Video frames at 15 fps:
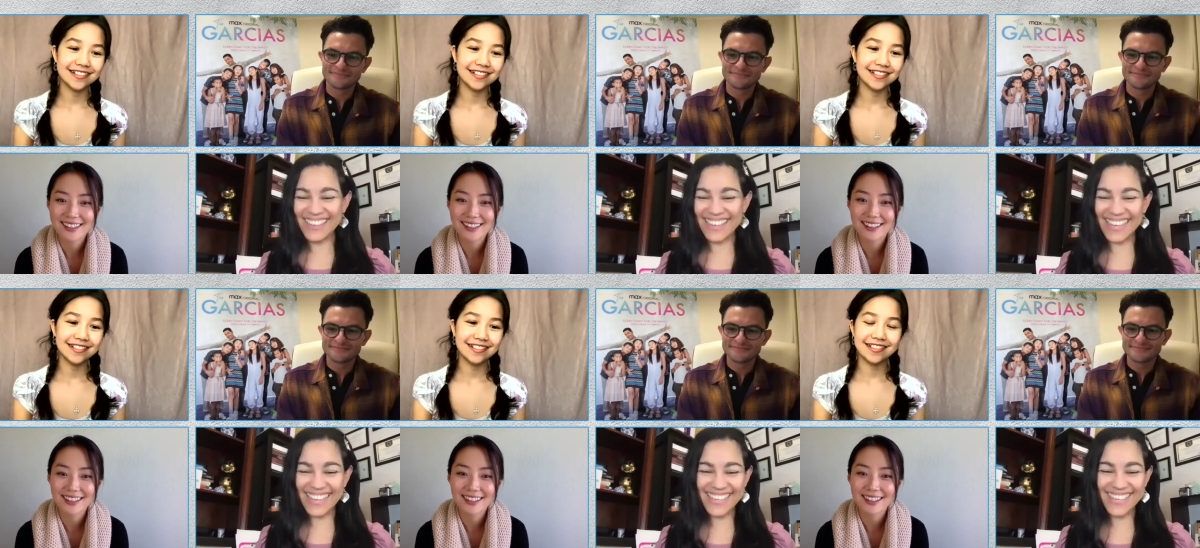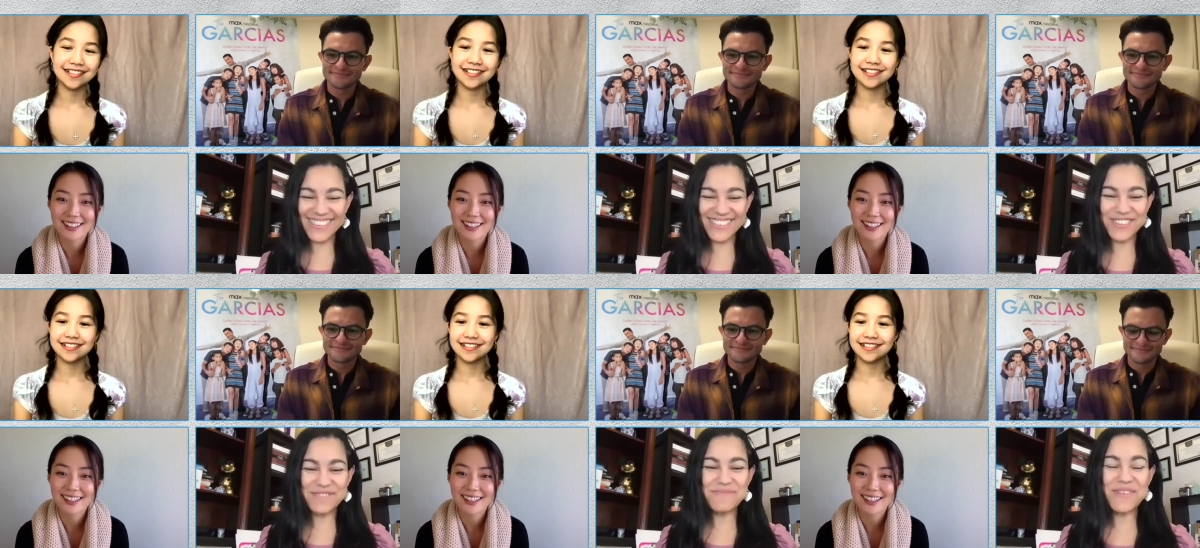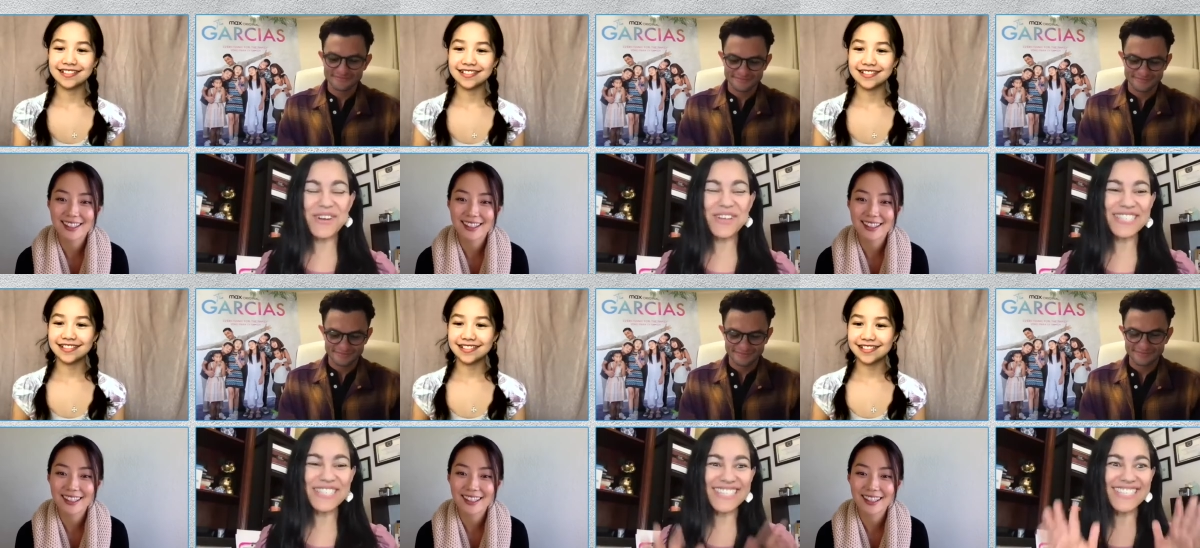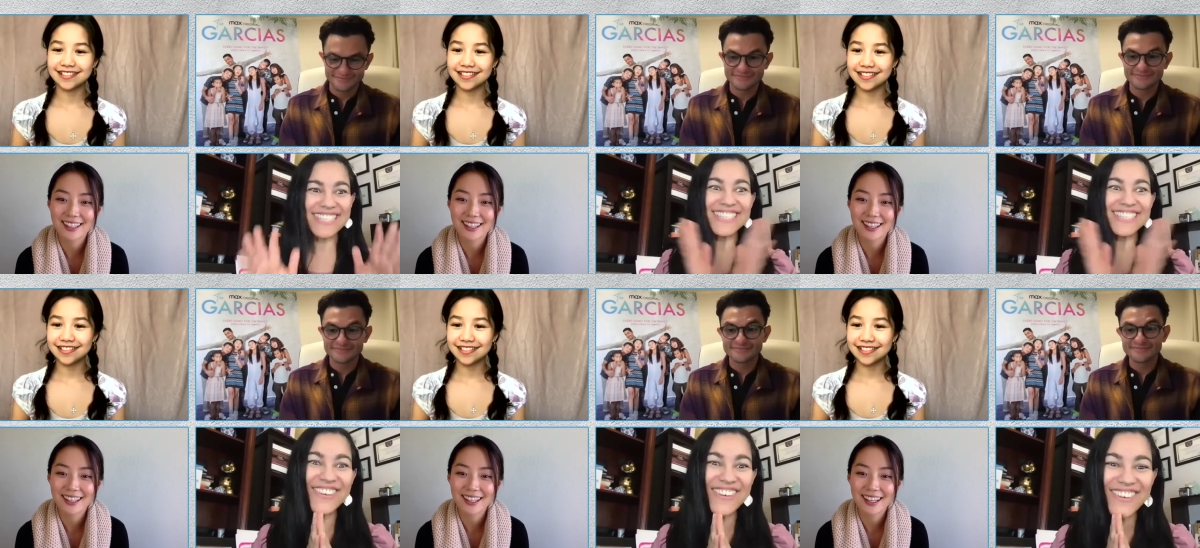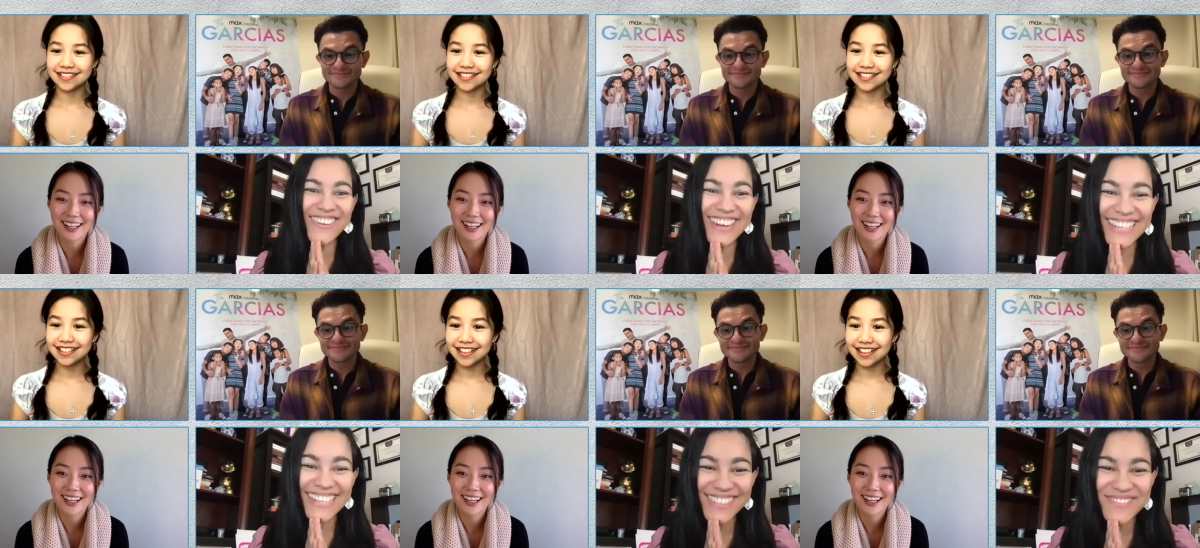Speaker 1: Thank you so much. It's so
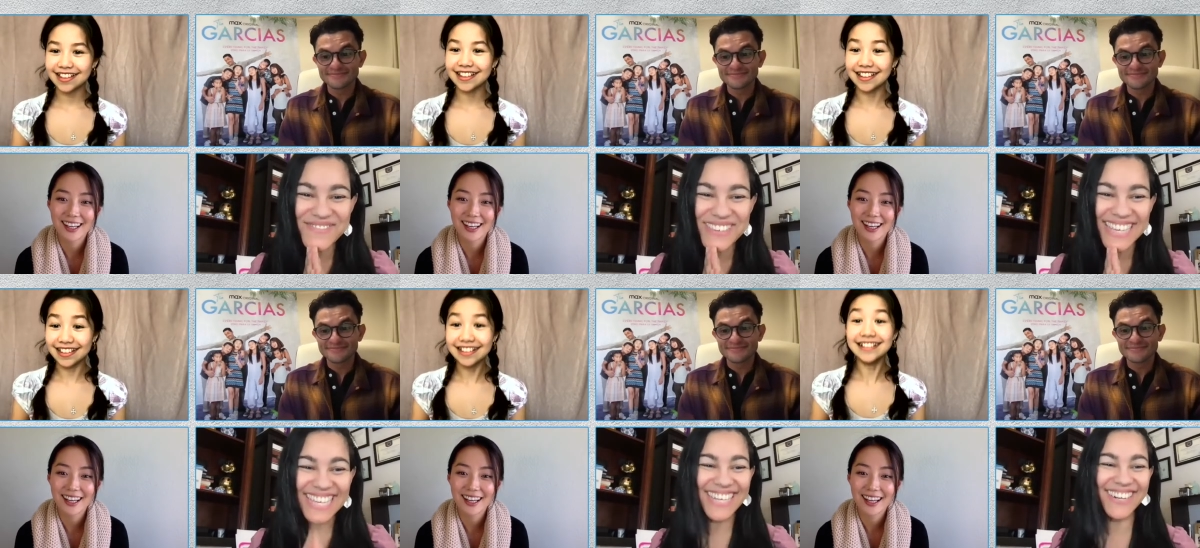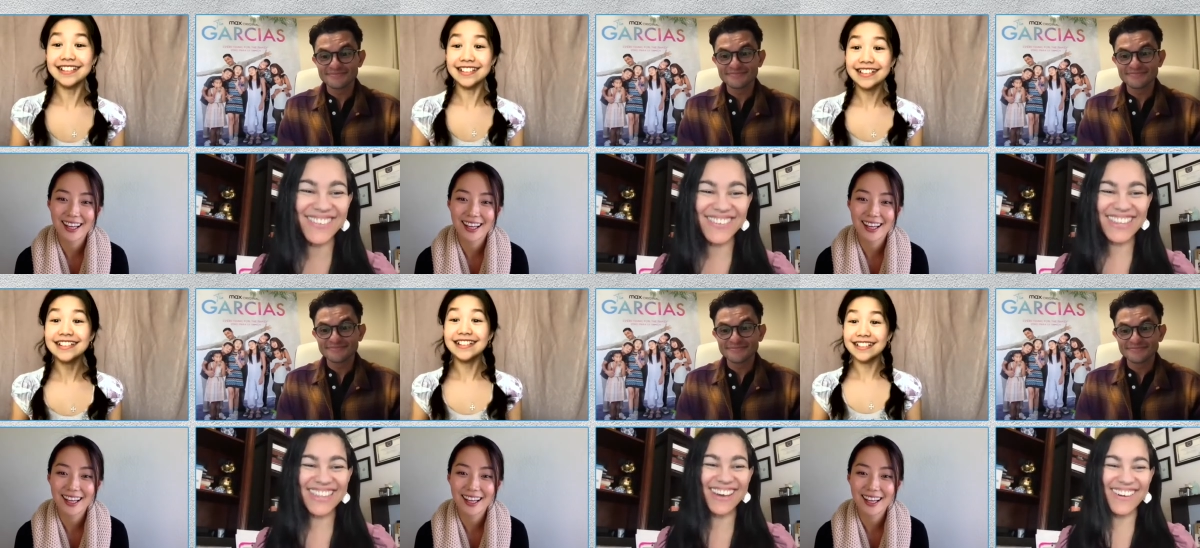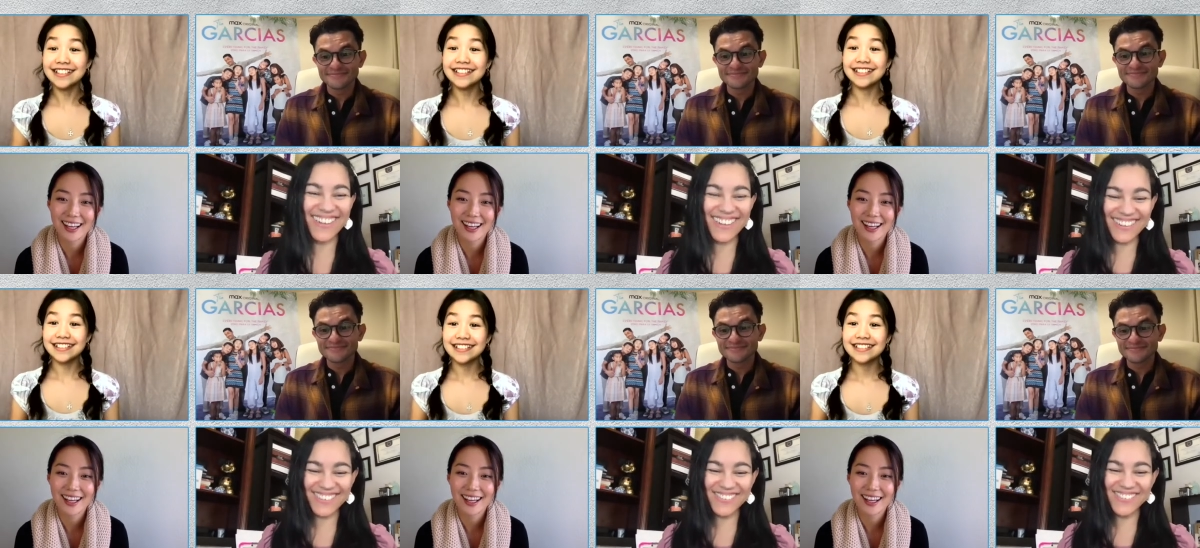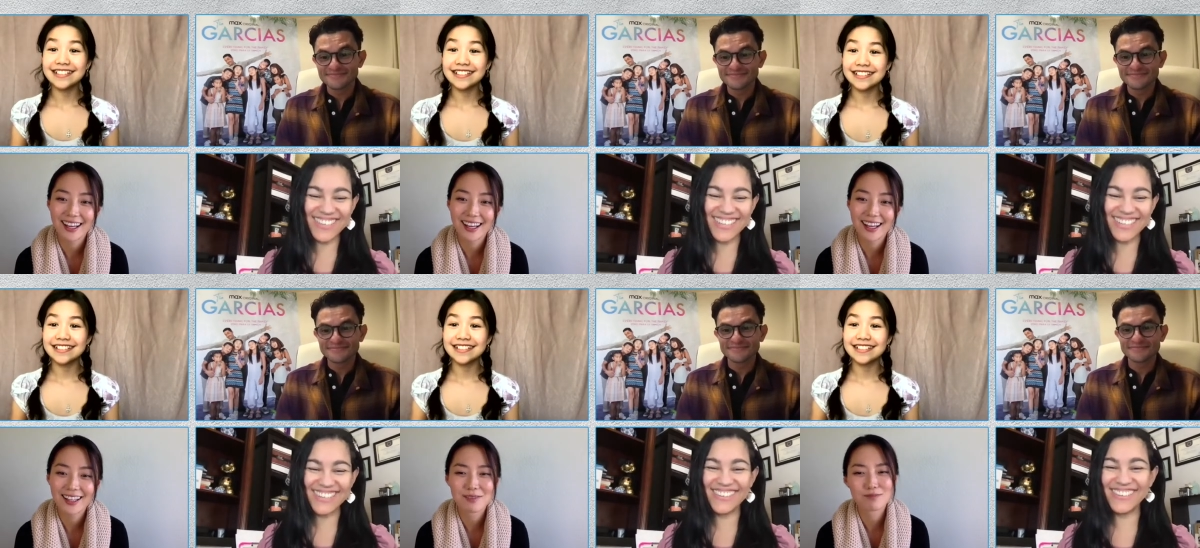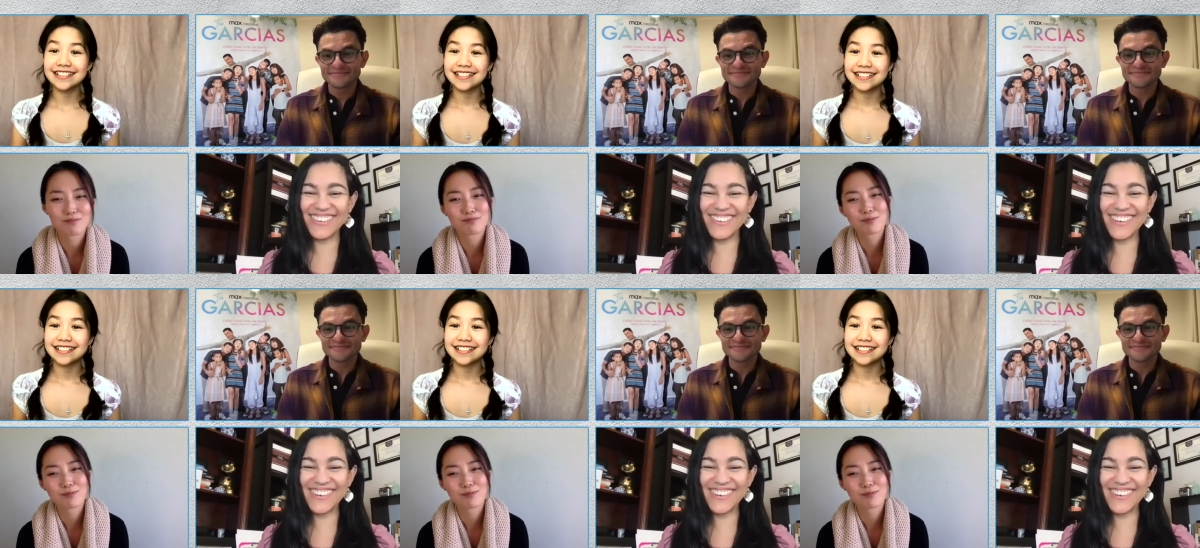great to be here with all of you.